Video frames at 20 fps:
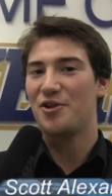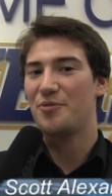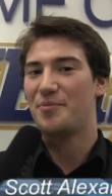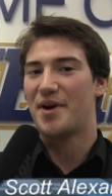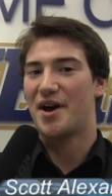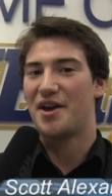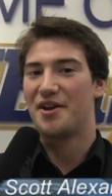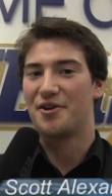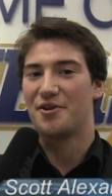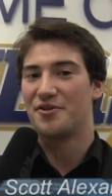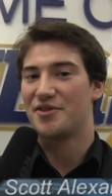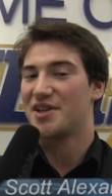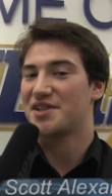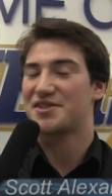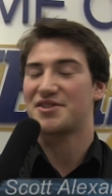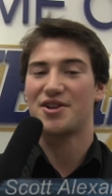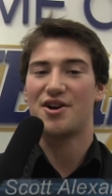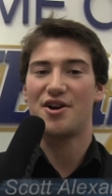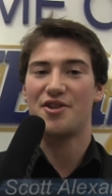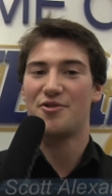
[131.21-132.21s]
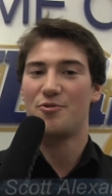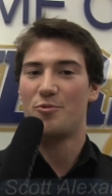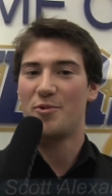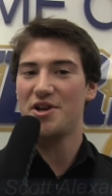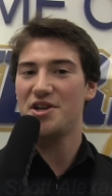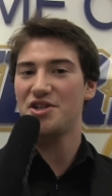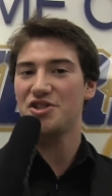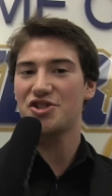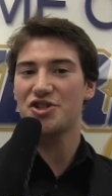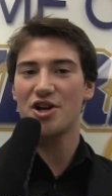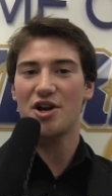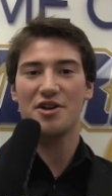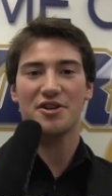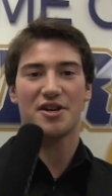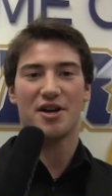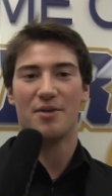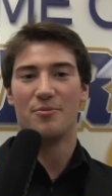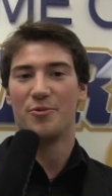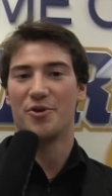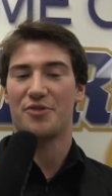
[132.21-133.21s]
biter that saw the winning shot
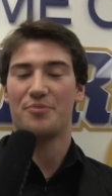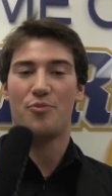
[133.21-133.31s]
come with